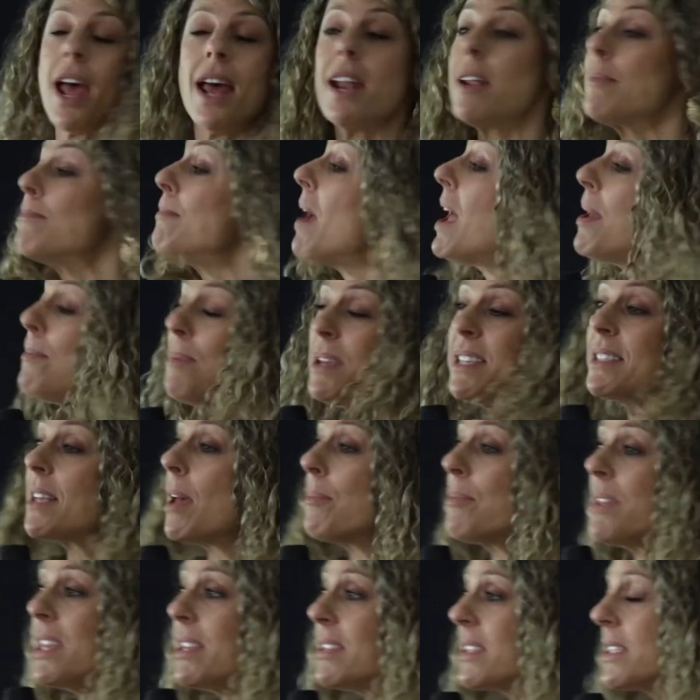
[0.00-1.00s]
And it may be
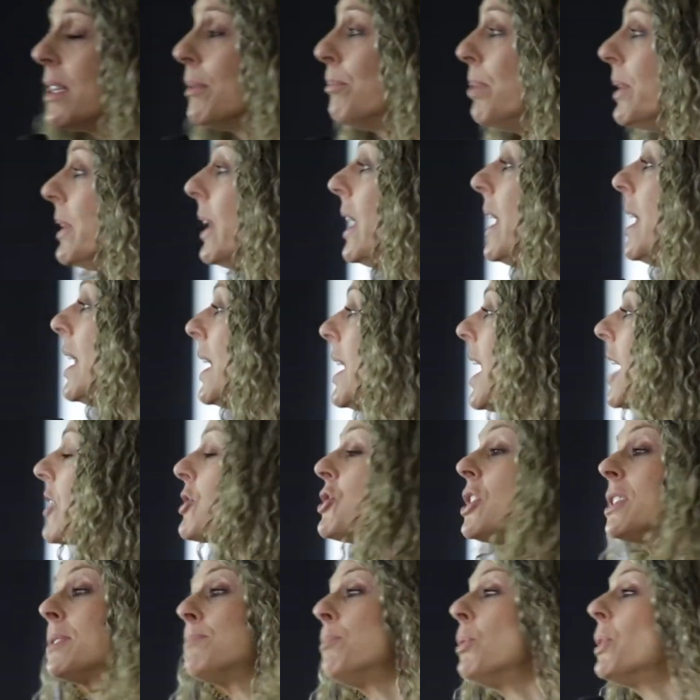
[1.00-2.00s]
something simple like
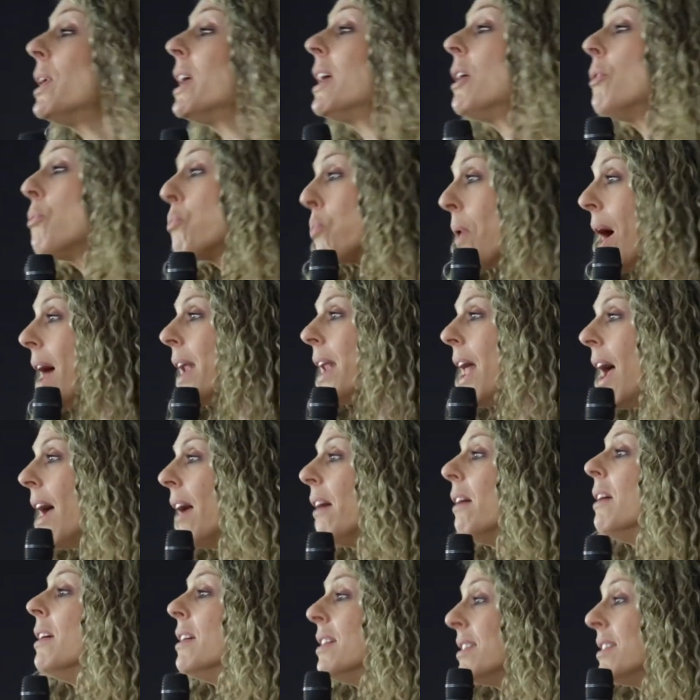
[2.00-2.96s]
just putting a runner